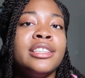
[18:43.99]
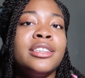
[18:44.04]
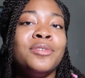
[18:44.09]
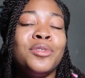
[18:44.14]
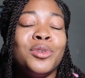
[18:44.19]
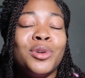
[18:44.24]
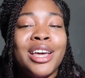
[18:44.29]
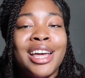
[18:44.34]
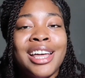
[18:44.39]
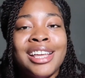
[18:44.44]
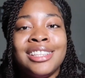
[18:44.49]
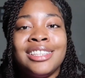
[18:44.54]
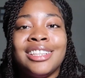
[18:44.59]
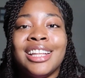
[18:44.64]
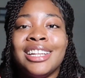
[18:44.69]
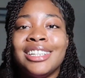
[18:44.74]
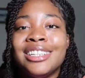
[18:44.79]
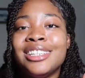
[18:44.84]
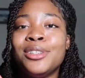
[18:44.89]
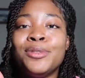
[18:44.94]
If you guys
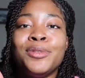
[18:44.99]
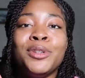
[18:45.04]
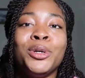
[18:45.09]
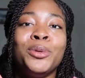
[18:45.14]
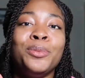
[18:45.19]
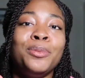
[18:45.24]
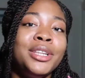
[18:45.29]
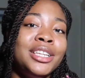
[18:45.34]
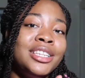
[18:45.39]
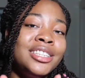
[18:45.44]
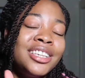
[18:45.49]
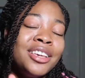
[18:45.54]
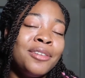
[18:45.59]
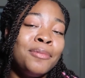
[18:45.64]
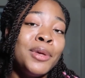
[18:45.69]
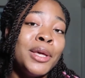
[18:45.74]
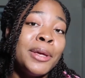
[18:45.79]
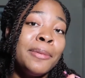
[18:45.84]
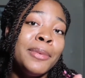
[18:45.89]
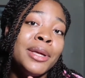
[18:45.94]
like this video, please give
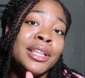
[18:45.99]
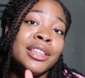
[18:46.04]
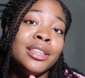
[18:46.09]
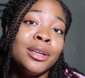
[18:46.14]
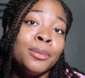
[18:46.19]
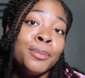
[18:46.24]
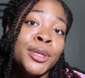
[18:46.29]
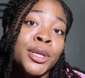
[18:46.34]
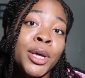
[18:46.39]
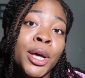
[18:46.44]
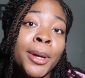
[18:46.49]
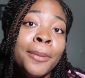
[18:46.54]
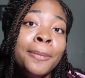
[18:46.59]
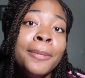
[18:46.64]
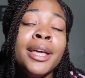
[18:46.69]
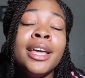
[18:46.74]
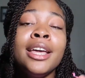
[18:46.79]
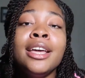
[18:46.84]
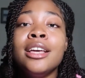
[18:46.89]
me a big thumbs up.